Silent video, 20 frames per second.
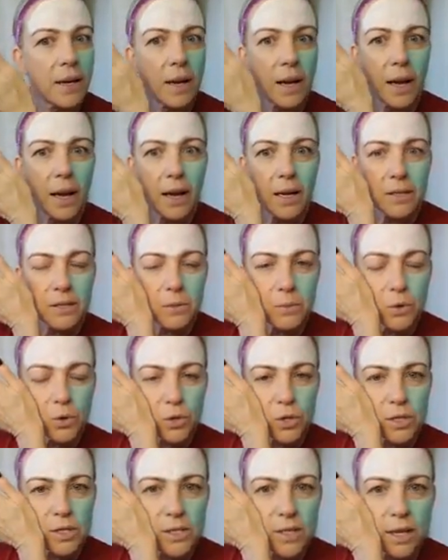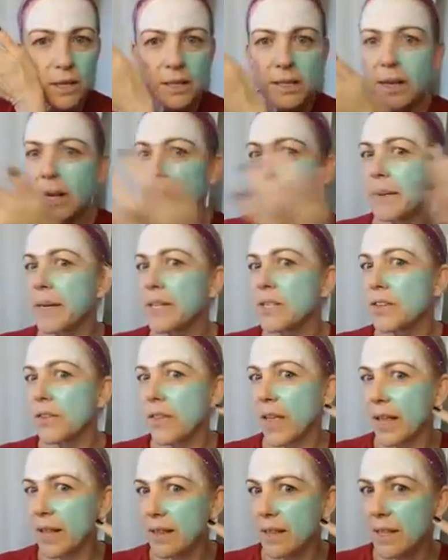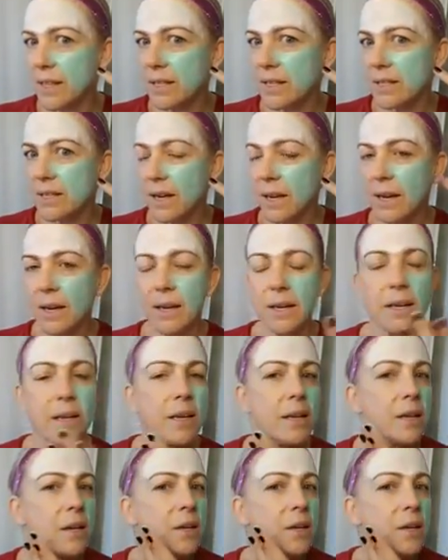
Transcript: has more sun damage than this side.